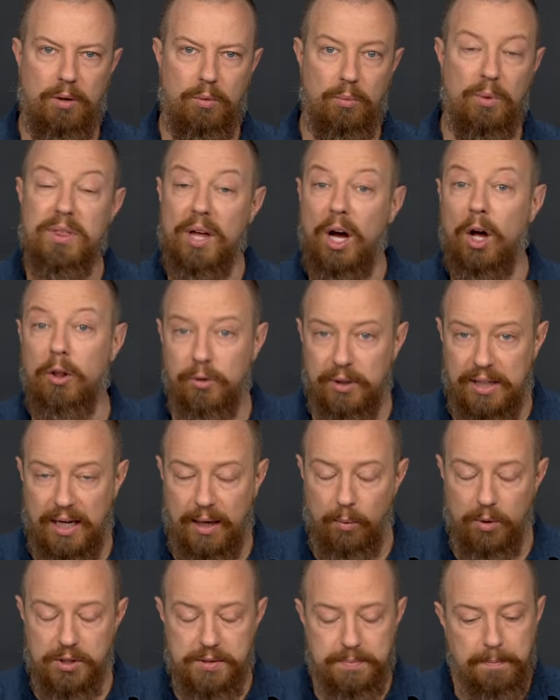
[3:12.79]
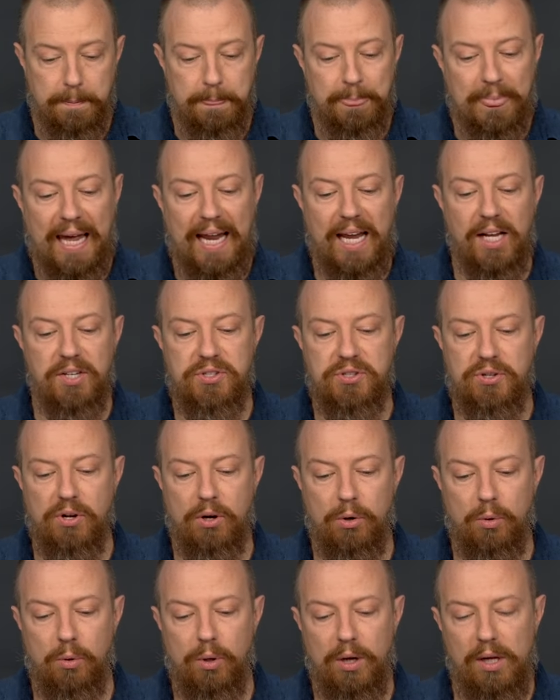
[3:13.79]
with other cameras. And
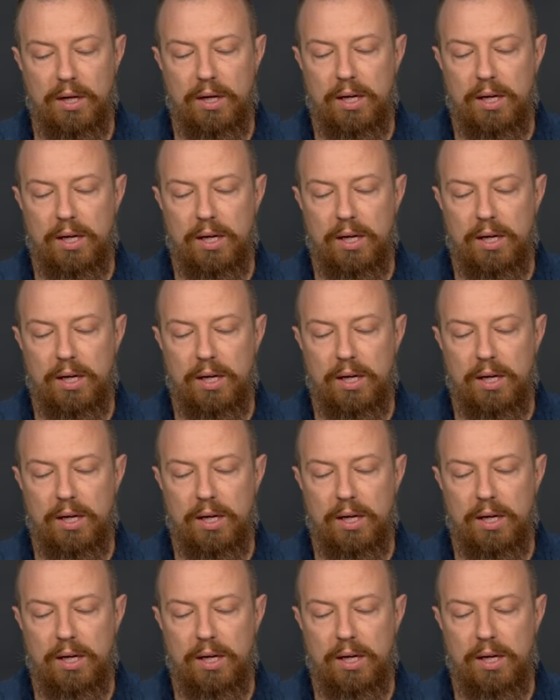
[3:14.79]
so